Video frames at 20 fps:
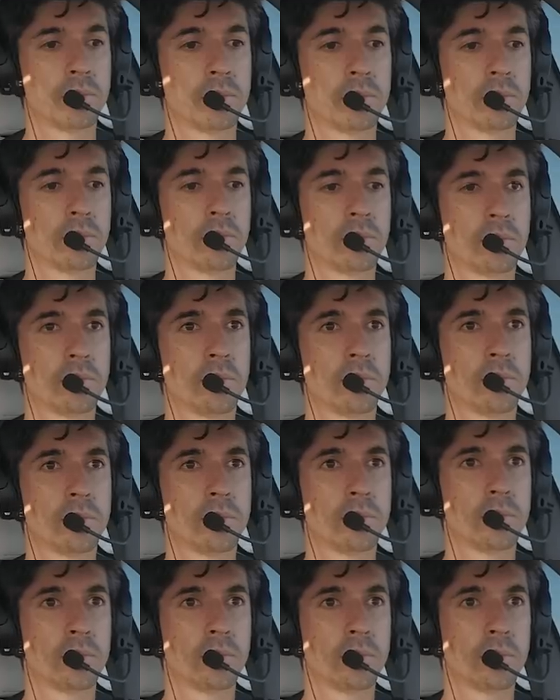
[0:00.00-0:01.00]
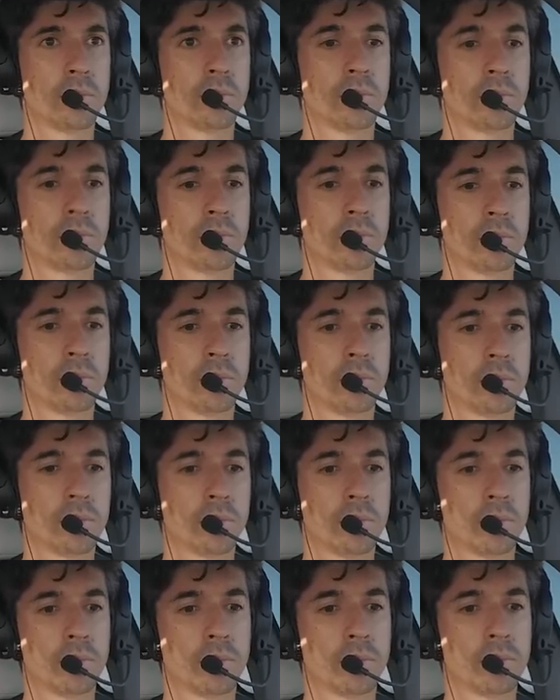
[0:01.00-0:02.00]

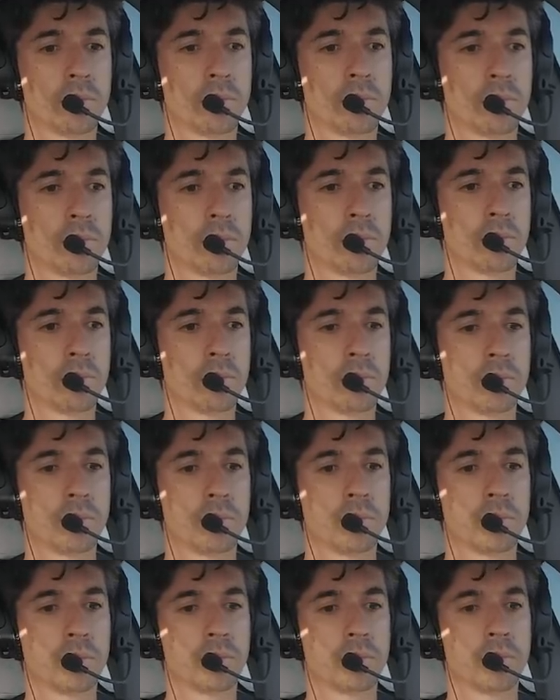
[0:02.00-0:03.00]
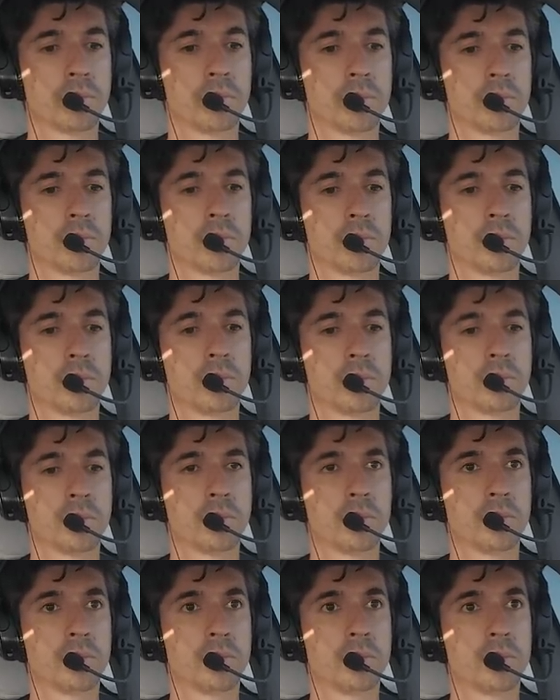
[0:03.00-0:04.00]

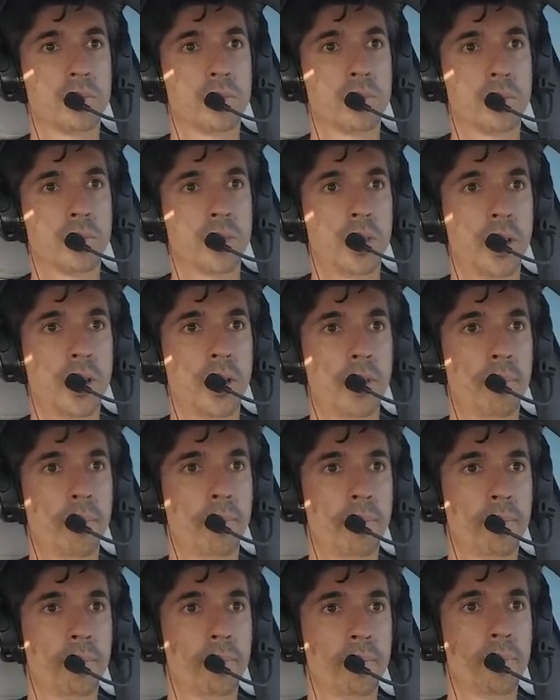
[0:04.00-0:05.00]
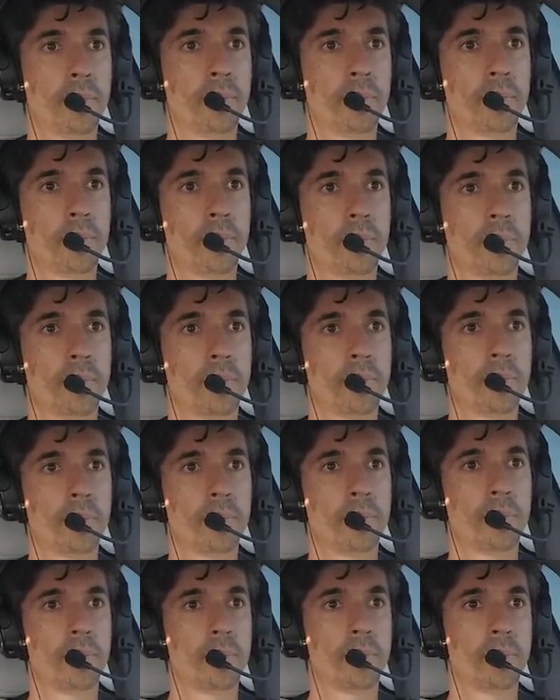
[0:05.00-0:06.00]

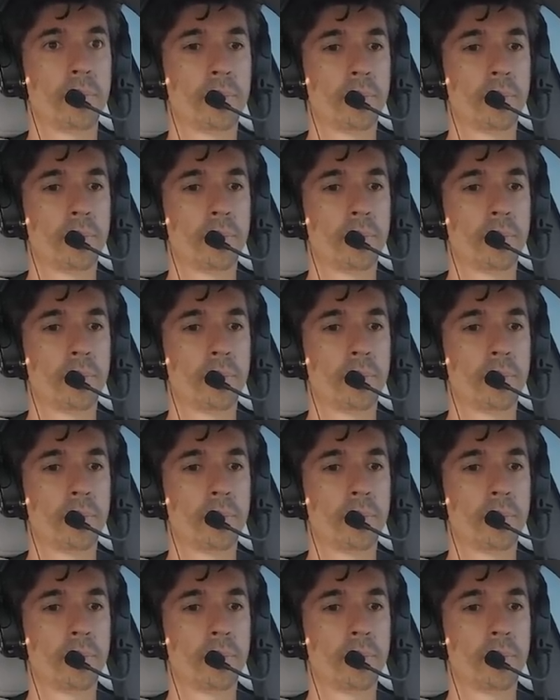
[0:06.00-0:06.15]
(silent)